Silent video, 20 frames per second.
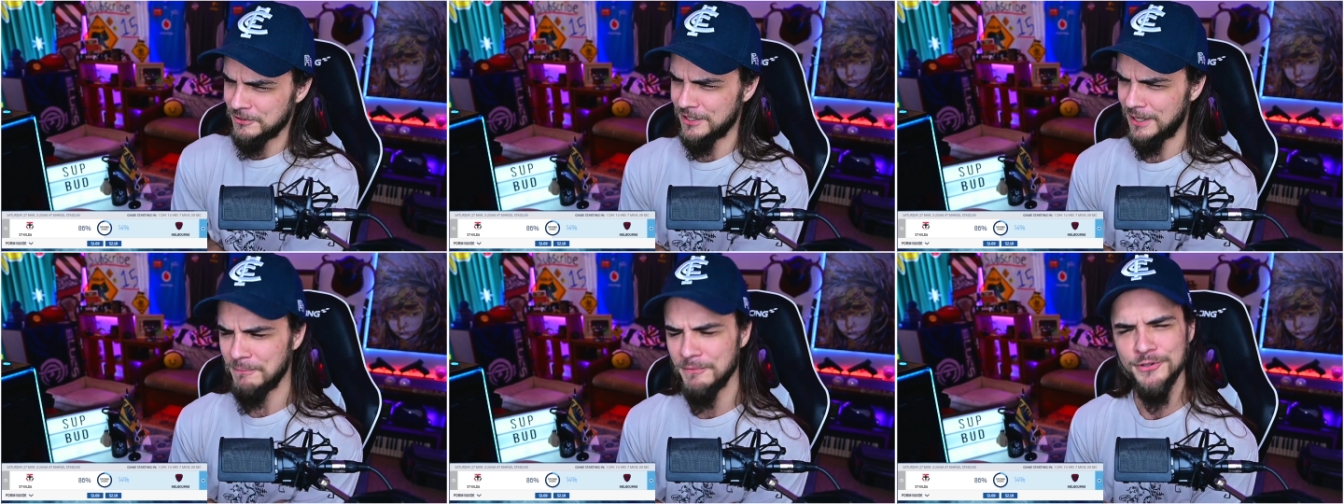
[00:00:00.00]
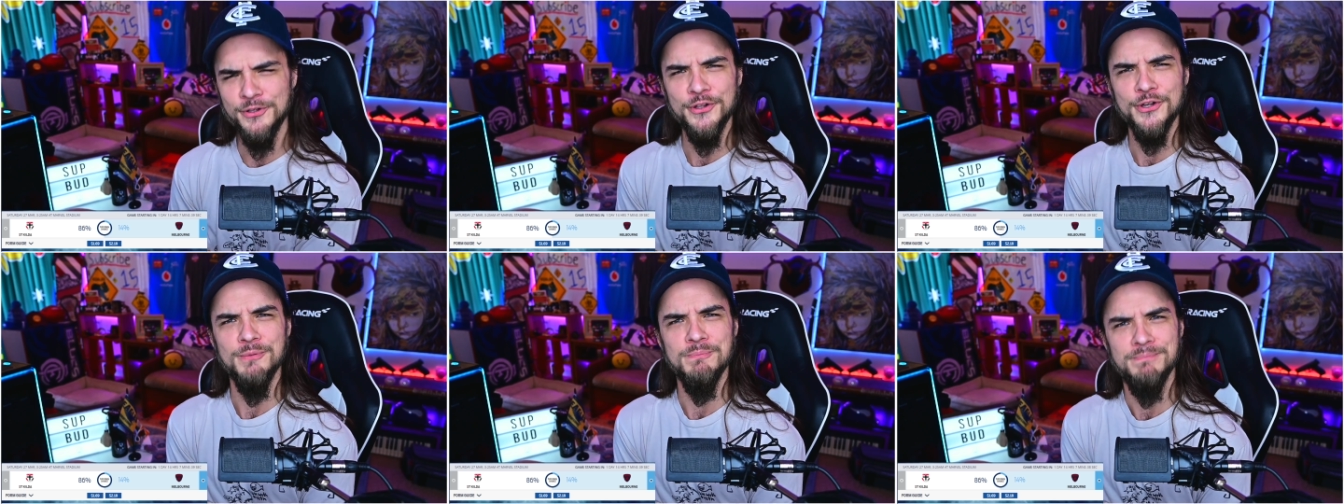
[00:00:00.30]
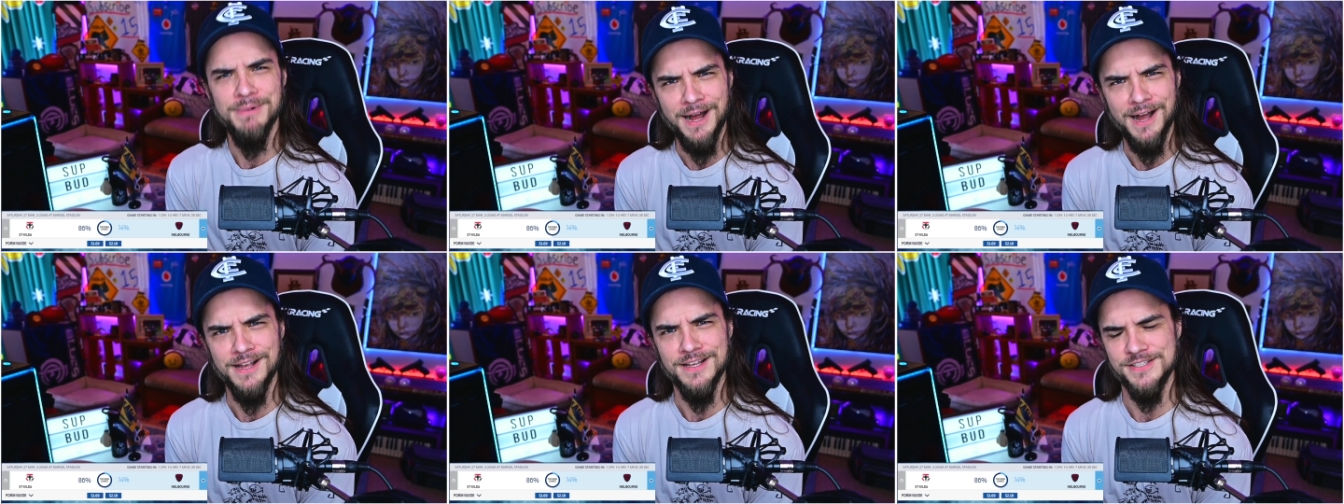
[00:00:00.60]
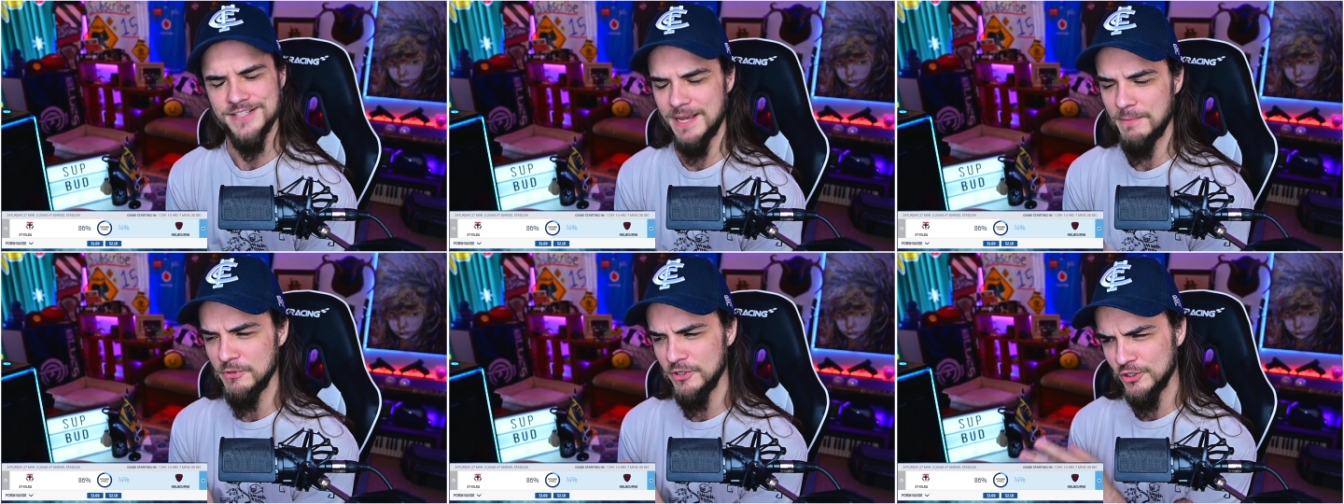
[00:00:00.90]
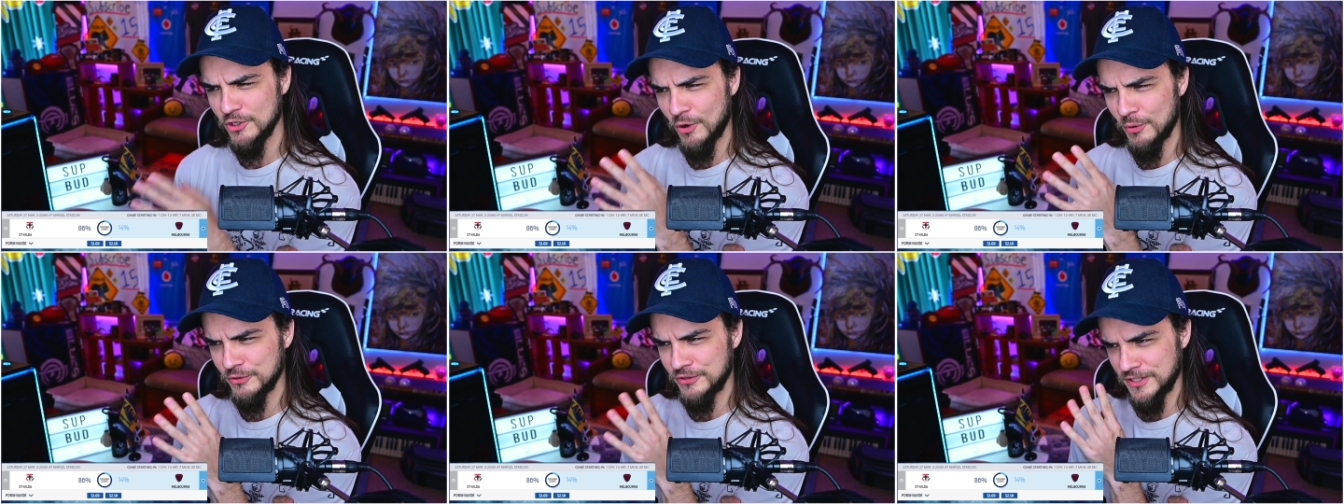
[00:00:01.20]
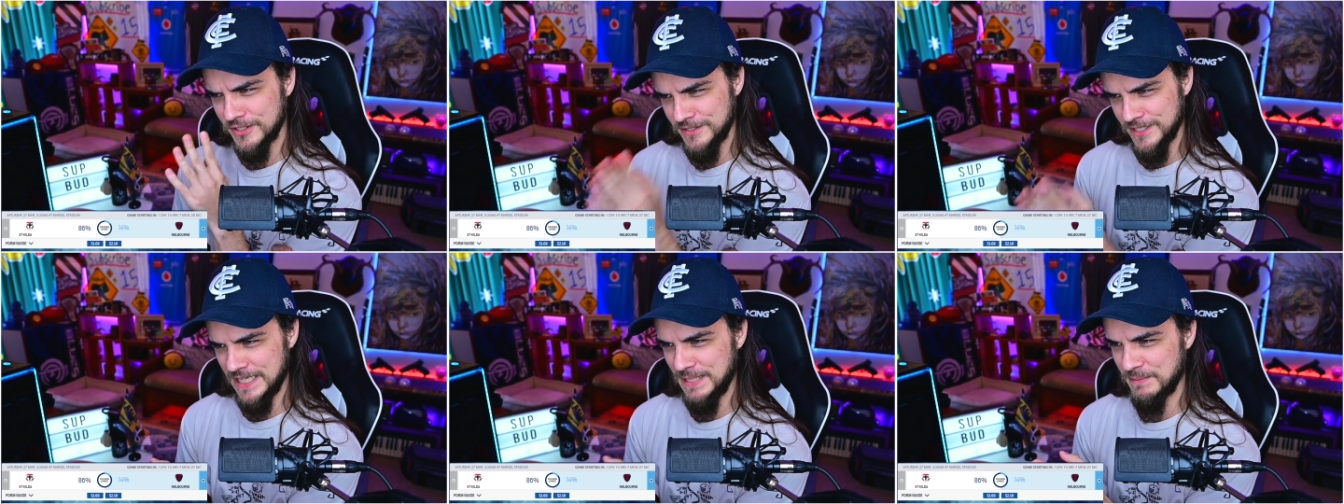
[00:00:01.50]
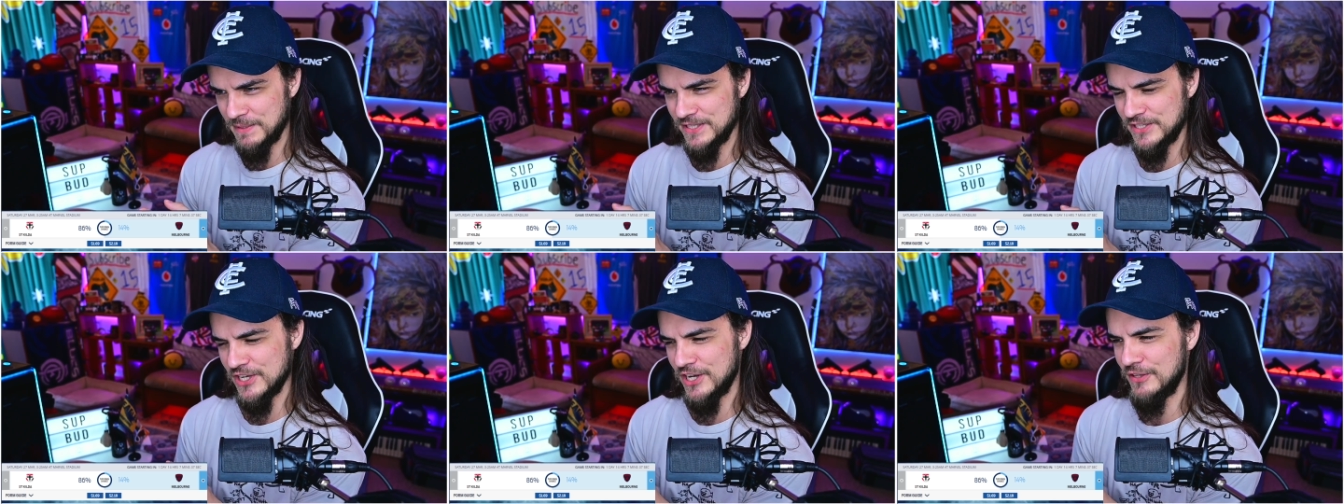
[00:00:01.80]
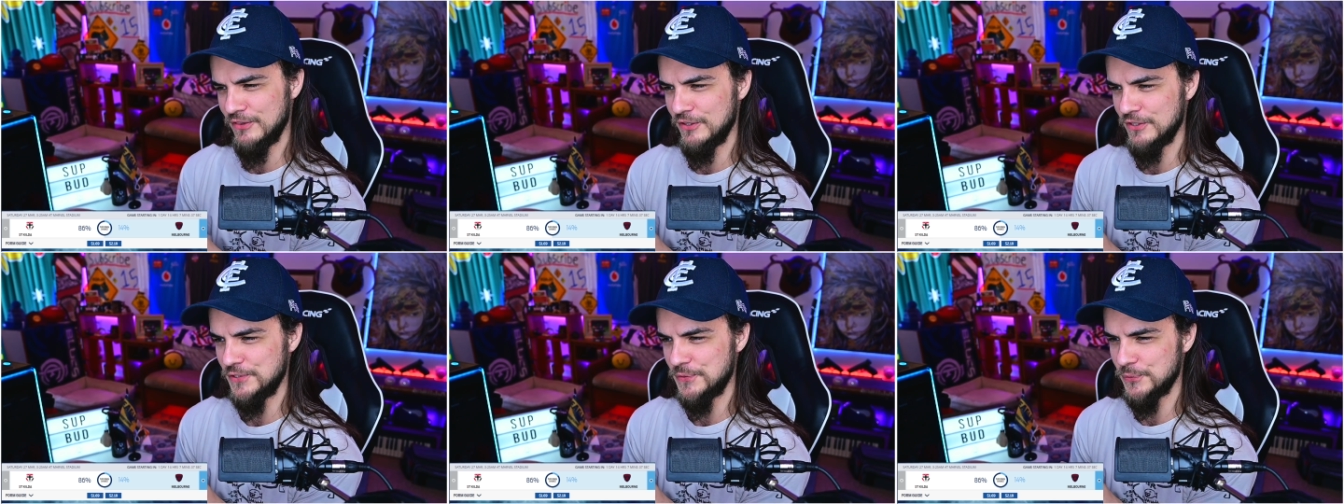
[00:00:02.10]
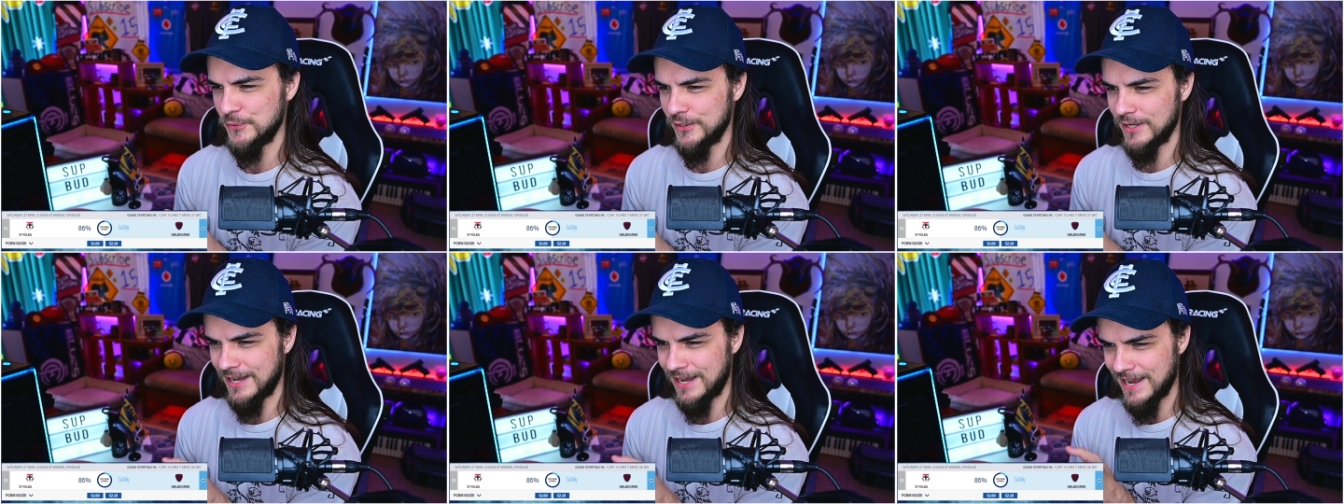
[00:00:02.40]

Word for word: I'm a little biased. I'm going to go with the Demons on this one.